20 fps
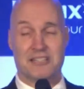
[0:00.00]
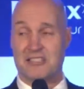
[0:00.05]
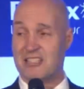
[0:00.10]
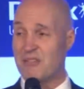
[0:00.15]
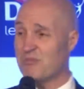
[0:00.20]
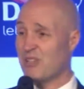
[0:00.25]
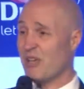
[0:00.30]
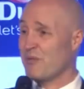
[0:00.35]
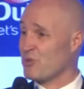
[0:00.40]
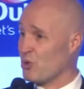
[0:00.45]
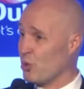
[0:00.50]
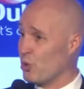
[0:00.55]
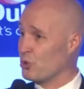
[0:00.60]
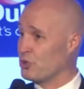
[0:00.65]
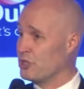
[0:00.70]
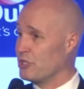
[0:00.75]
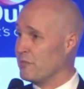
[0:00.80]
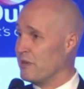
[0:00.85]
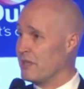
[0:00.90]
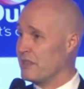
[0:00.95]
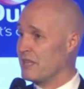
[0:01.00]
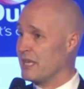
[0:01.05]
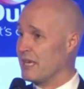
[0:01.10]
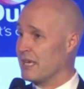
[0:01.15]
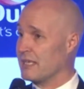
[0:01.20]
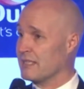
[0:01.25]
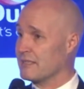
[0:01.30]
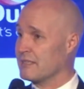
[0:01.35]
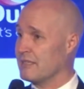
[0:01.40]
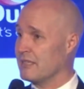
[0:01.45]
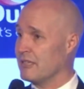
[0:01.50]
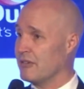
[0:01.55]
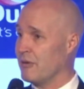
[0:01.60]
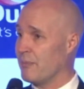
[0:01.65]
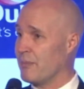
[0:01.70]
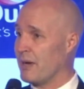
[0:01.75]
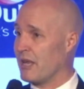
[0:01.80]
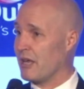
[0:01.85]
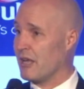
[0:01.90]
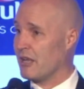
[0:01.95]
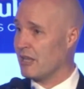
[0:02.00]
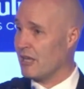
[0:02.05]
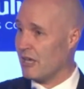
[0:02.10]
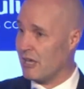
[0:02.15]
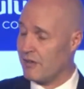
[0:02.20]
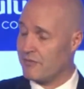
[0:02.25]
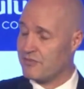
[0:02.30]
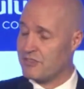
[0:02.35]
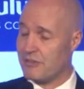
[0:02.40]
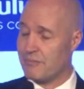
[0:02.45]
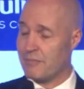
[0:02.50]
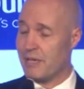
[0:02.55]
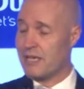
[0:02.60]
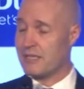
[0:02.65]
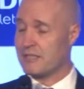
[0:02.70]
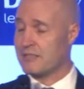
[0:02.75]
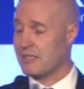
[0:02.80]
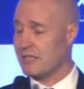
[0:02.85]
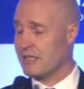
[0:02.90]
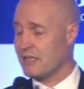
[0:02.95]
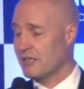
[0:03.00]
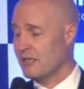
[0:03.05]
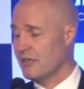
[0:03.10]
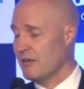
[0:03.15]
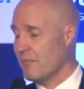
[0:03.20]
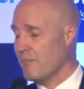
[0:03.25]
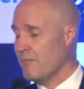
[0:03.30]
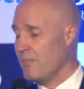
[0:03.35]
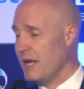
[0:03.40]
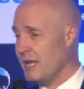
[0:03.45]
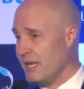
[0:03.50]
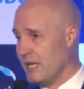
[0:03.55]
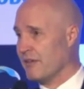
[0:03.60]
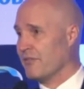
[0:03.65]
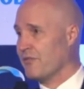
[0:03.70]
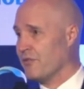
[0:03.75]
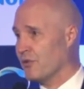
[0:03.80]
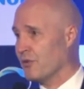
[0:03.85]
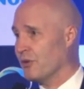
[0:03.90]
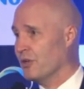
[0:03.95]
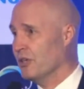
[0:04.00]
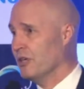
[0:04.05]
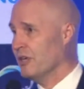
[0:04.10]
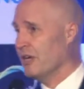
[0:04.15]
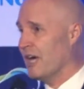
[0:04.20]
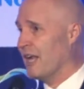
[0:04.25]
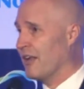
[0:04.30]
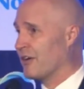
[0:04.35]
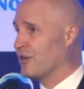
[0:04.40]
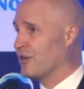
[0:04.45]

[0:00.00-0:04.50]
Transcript: sometimes ordinary things, you know, about our lives that makes it meaningful. And of